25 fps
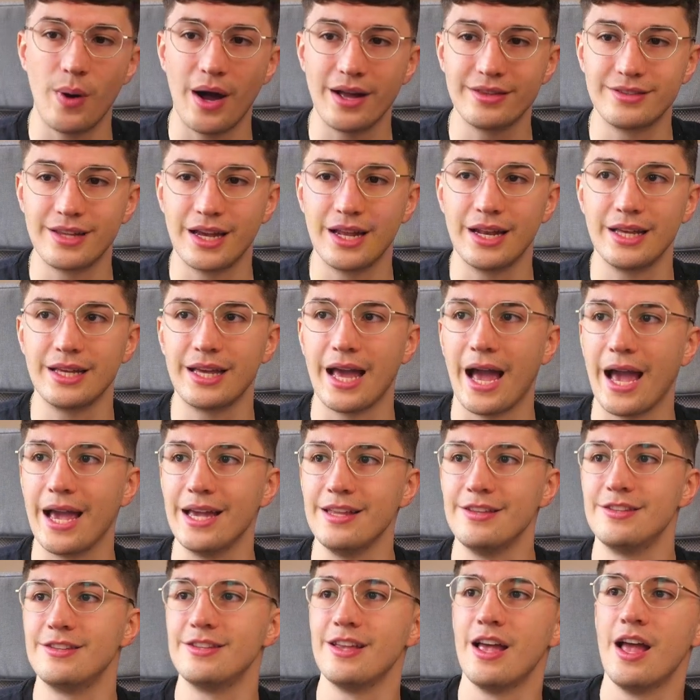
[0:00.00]
our
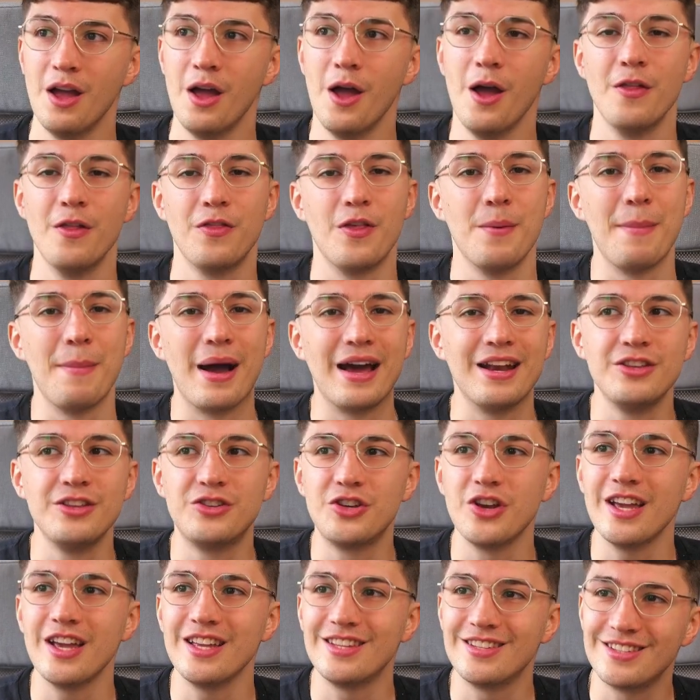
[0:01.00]
delegates, the
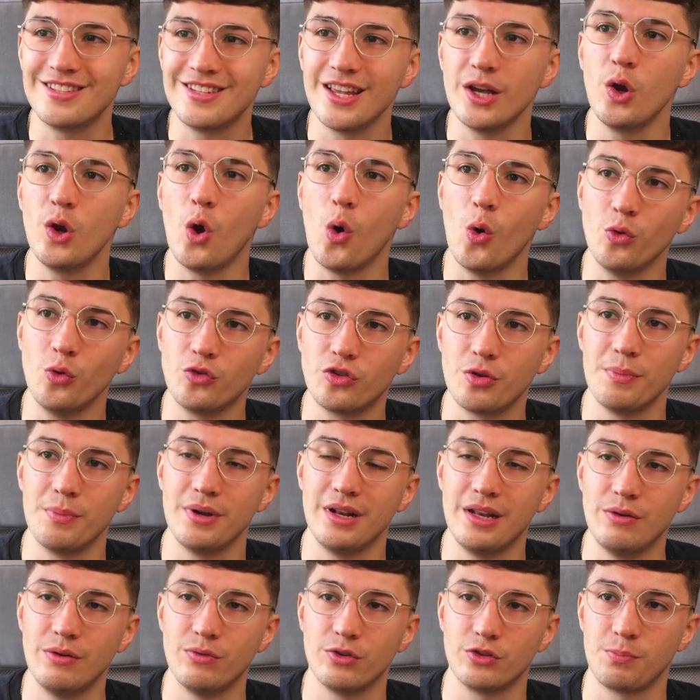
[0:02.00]
manager is still
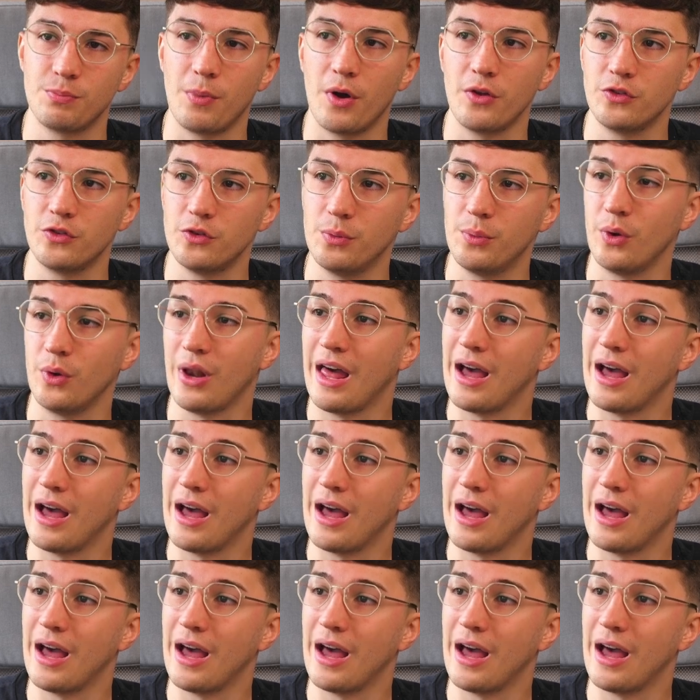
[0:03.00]
ultimately responsible,